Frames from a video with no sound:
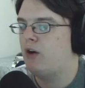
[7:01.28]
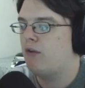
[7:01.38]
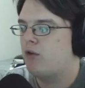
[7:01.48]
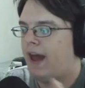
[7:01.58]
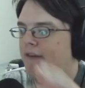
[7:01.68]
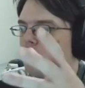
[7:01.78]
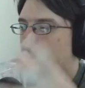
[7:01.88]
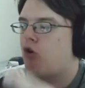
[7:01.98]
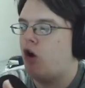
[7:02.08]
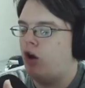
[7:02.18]
have
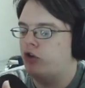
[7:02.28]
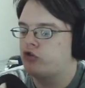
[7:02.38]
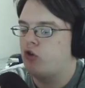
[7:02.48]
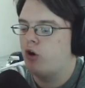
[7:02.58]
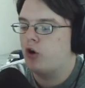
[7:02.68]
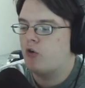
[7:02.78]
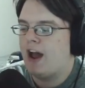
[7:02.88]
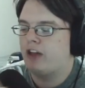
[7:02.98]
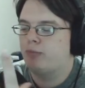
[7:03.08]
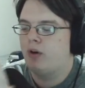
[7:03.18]
a strong
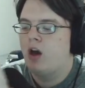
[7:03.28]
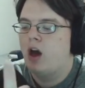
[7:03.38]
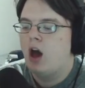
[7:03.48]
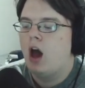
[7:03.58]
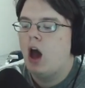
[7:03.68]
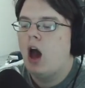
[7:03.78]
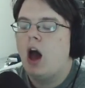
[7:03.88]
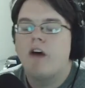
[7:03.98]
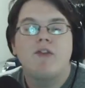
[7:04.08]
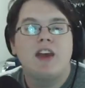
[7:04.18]
grasp of the